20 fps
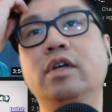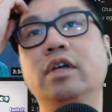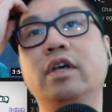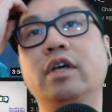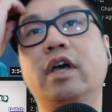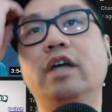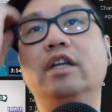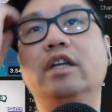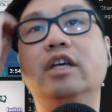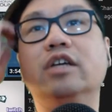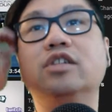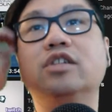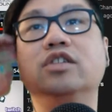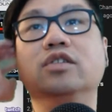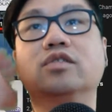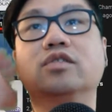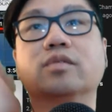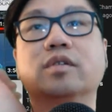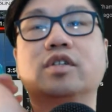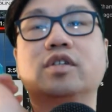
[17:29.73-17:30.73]
any
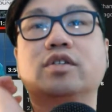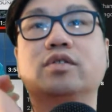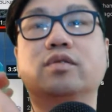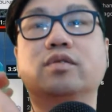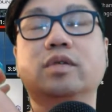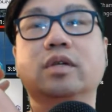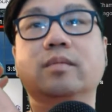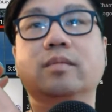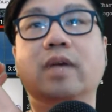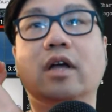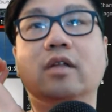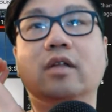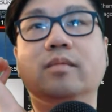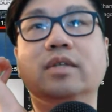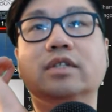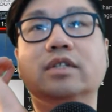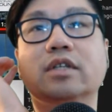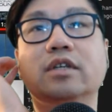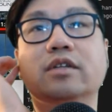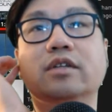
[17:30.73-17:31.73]
issues with stream
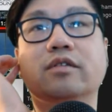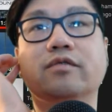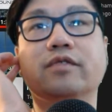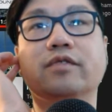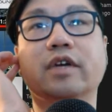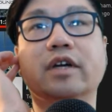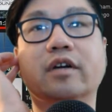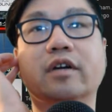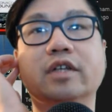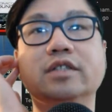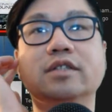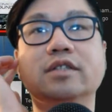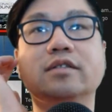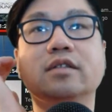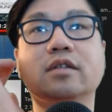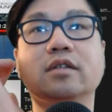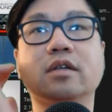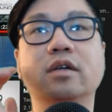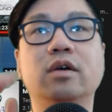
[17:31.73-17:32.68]
elements interference?